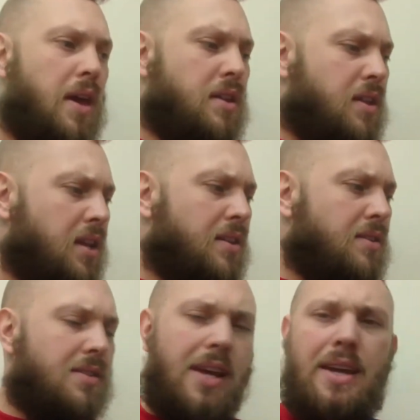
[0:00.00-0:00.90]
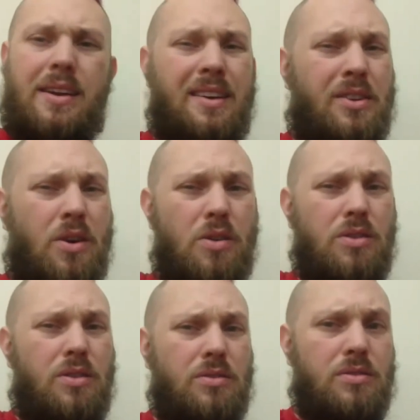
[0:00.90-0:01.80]
It did take a
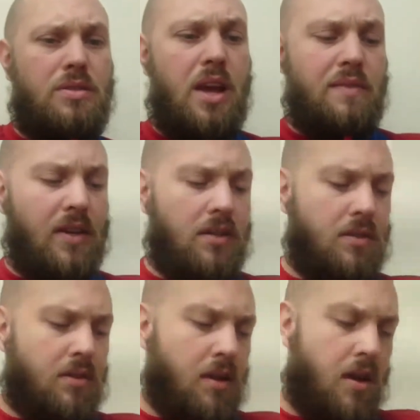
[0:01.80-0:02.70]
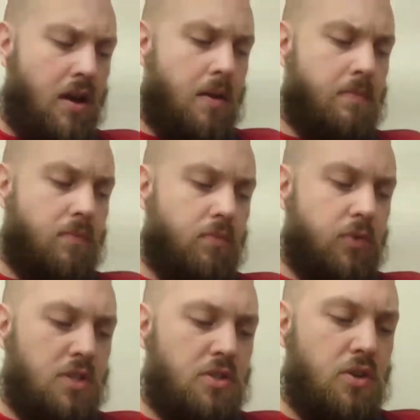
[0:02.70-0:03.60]
knock, Davis,
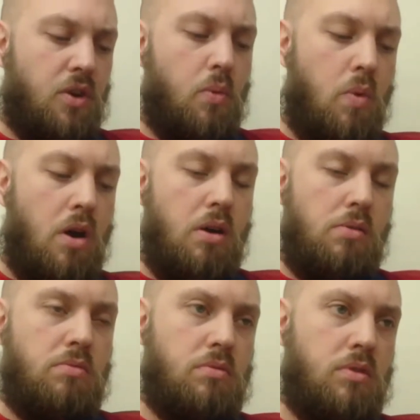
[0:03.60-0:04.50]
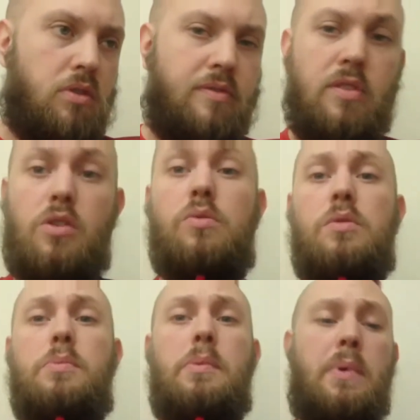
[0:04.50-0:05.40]
which took a while for the
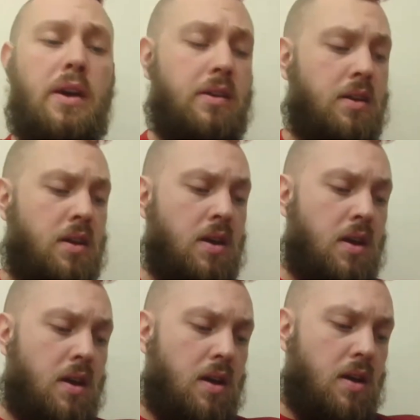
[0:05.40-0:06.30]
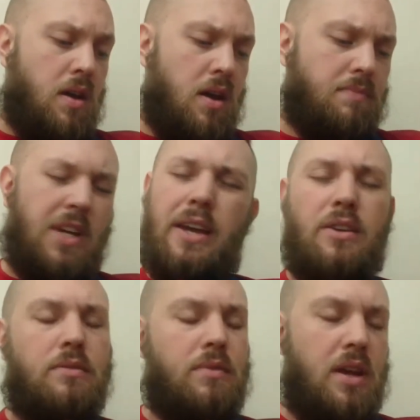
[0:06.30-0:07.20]
corner to be made.
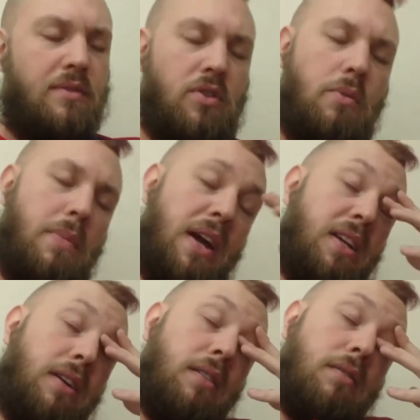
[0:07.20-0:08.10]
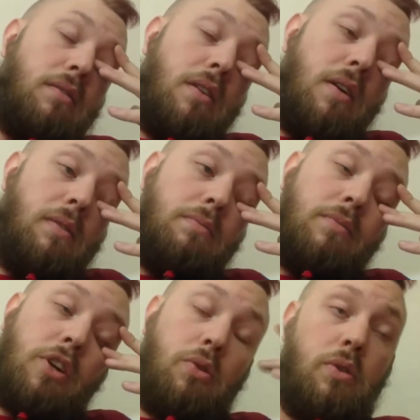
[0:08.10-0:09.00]
Taken, even not made. The
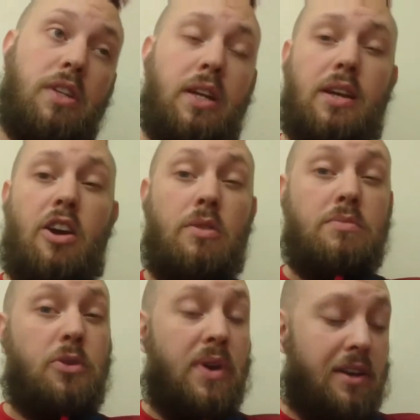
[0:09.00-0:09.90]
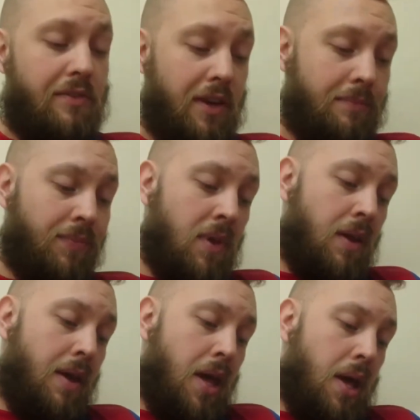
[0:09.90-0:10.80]
corner didn't come to anything,
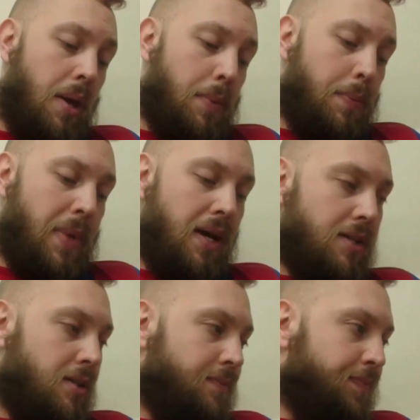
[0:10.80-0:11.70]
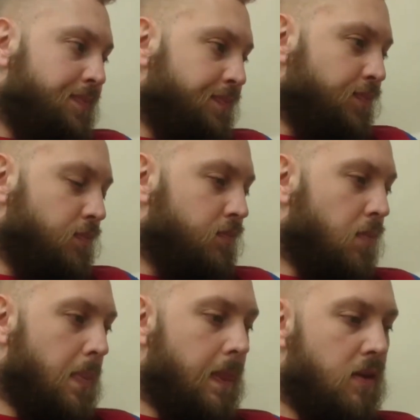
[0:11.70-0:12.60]
but
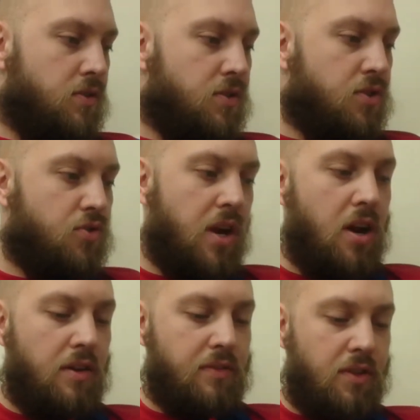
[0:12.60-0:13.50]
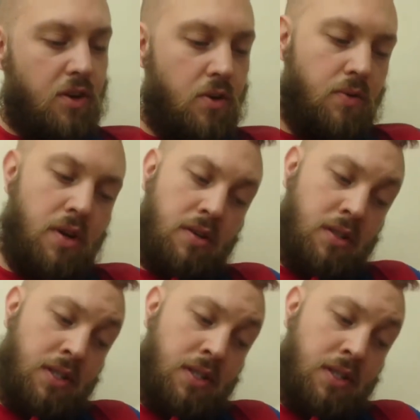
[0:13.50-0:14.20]
straight after the corner.